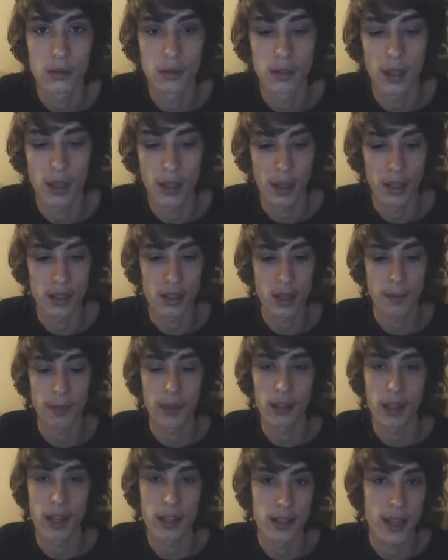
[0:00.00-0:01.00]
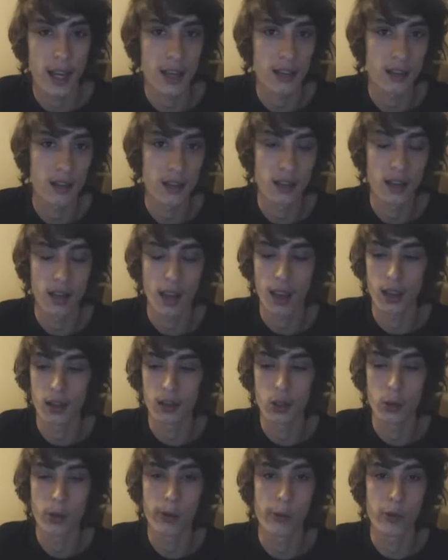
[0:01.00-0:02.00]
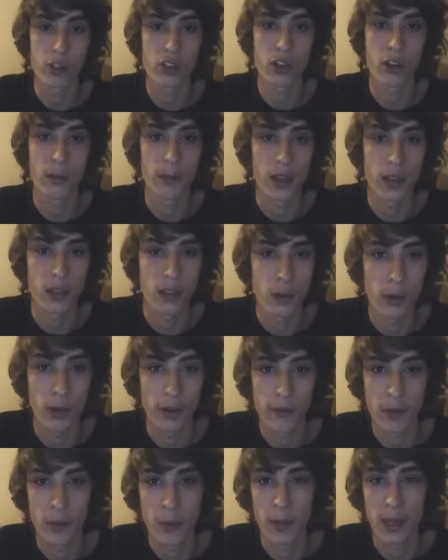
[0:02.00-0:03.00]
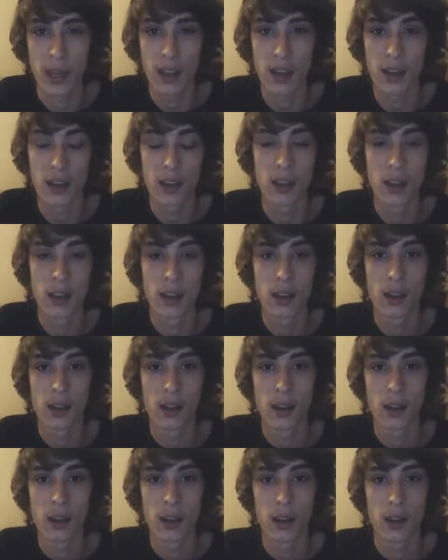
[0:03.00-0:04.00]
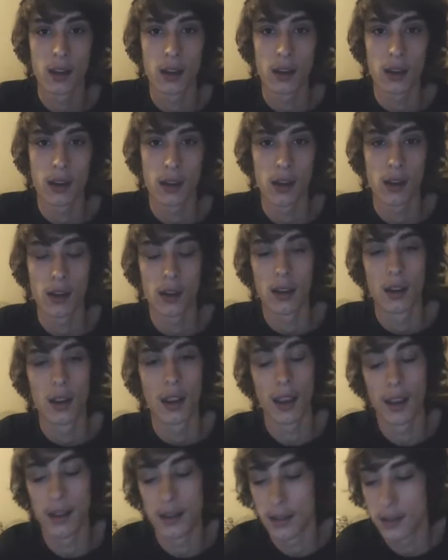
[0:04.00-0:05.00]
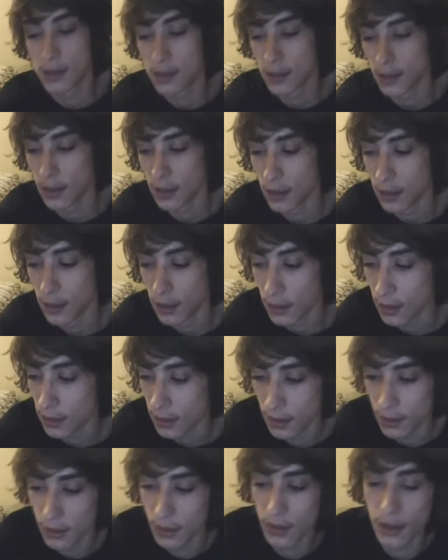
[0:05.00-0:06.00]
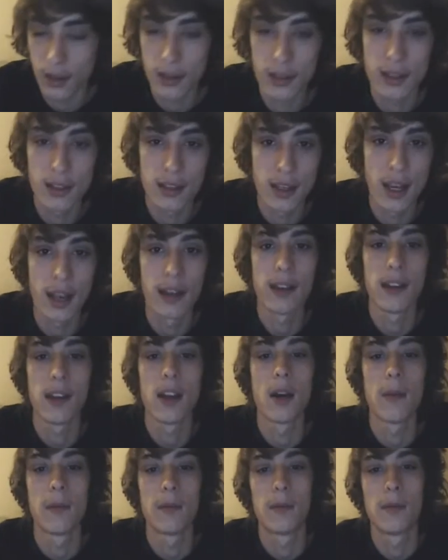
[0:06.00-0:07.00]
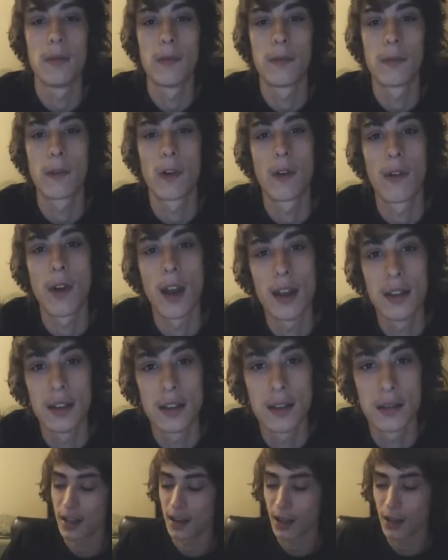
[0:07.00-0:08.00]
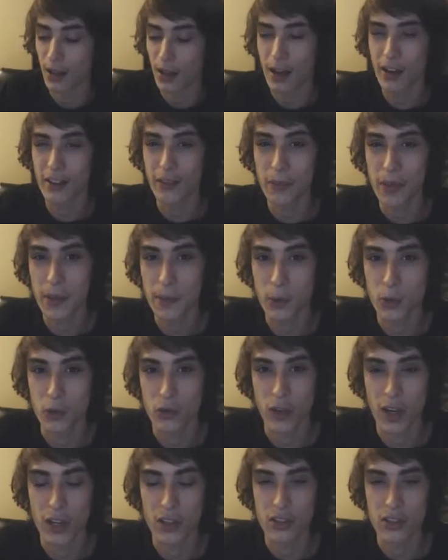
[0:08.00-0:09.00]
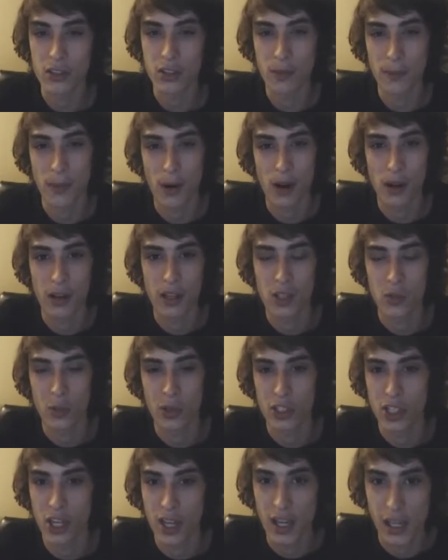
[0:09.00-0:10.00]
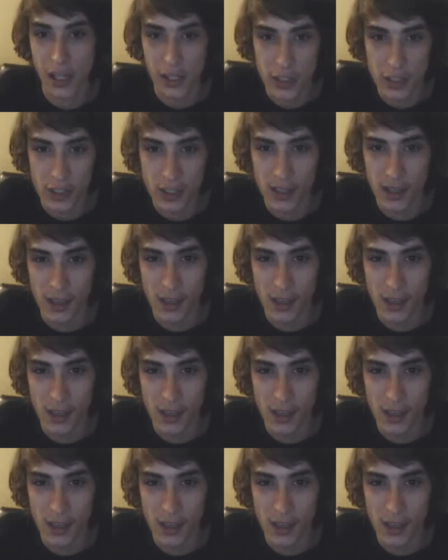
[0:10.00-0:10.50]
let's stop being lazy asses and do what we should have been doing from the beginning. And standing up for our rights. A lot of people's registered parties were changed.